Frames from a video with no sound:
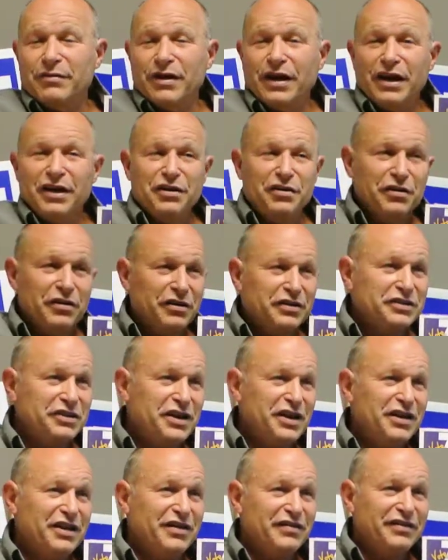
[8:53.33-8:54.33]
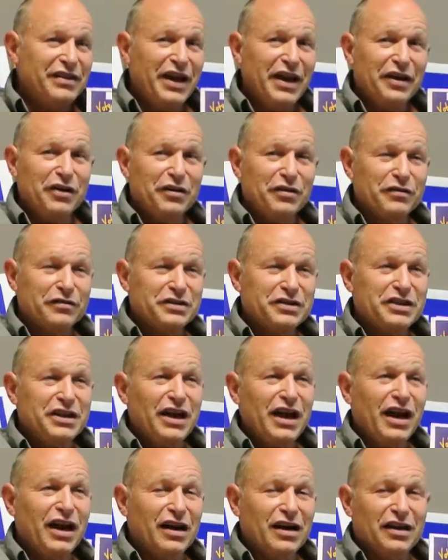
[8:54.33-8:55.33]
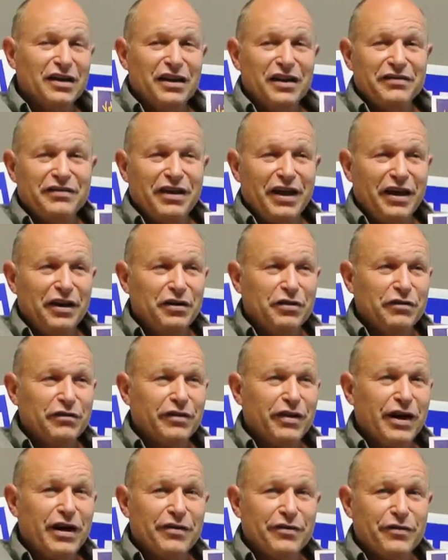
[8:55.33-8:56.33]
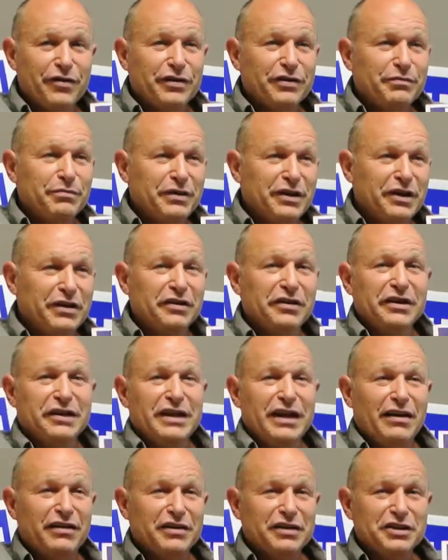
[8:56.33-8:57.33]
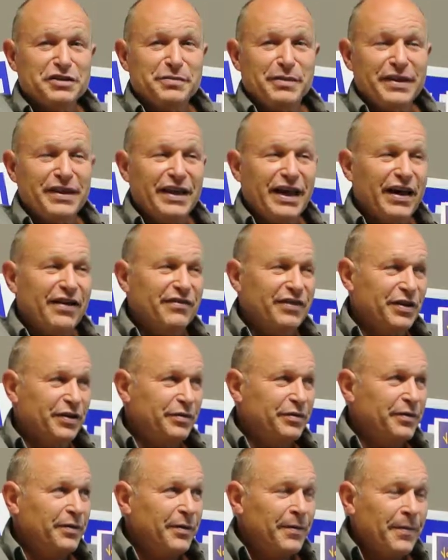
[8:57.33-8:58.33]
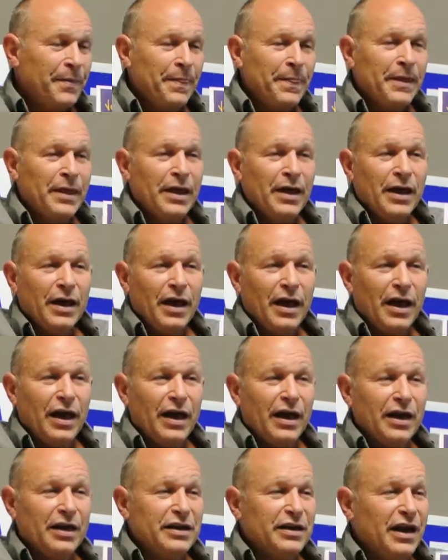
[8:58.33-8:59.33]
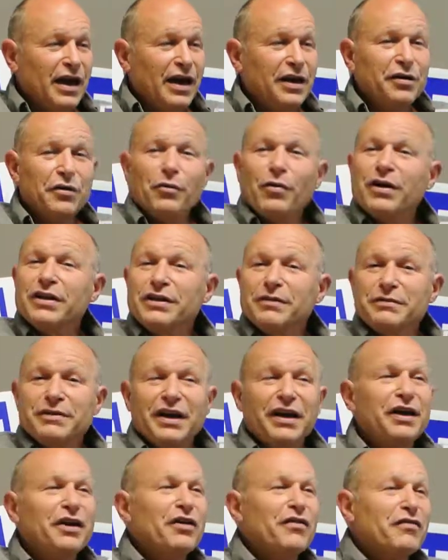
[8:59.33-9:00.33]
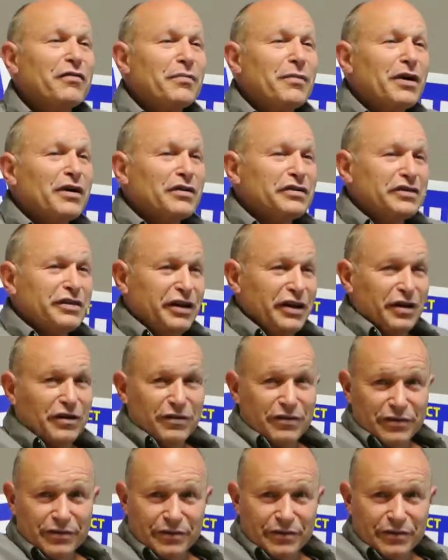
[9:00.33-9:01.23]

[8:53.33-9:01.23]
And you can see they've taken over Seattle, they've taken over Everett, particularly down in Smith Avenue. And I don't want them taking over Mukilteo.